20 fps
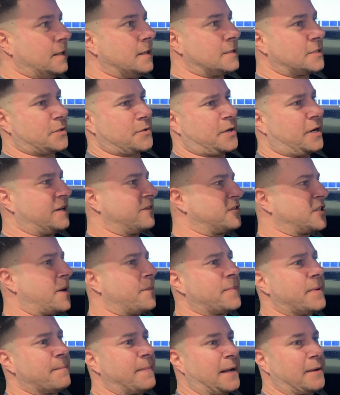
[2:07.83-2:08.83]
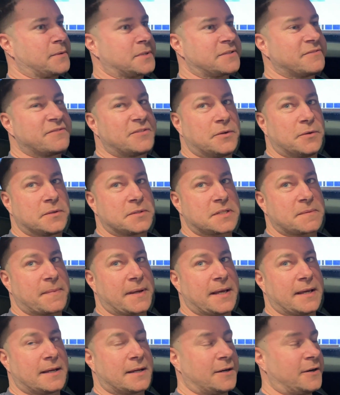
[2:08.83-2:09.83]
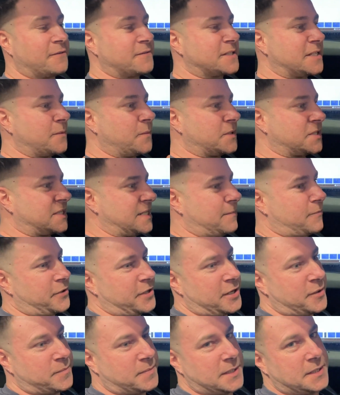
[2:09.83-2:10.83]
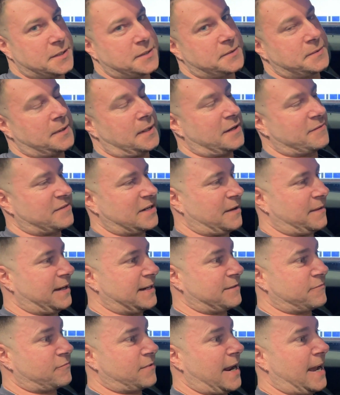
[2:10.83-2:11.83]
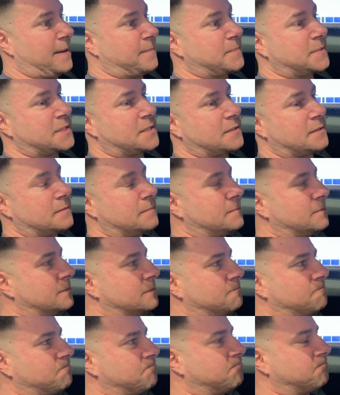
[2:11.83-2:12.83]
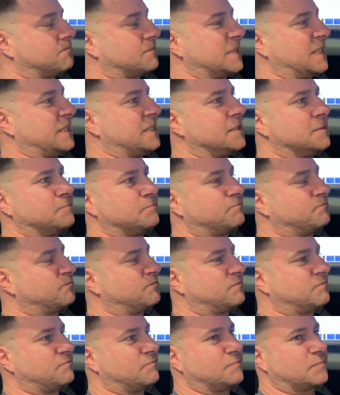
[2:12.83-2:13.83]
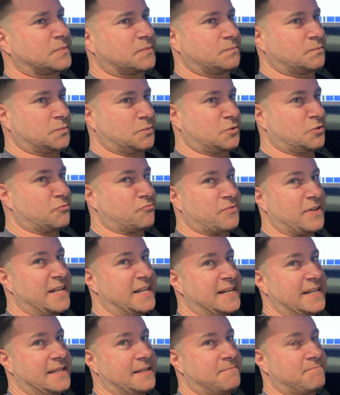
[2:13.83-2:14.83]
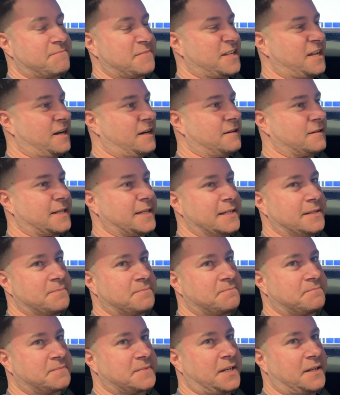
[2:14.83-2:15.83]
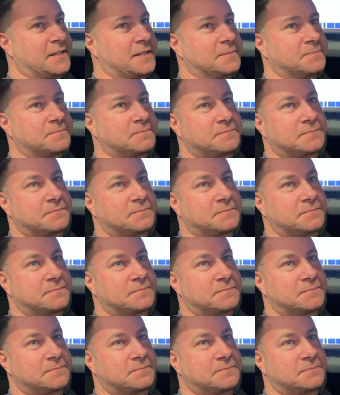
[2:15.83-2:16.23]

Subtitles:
so kind of jumping backwards and forwards a bit, obviously it was San Marino blue. I've now had it wrapped in a greeny, khaki kind of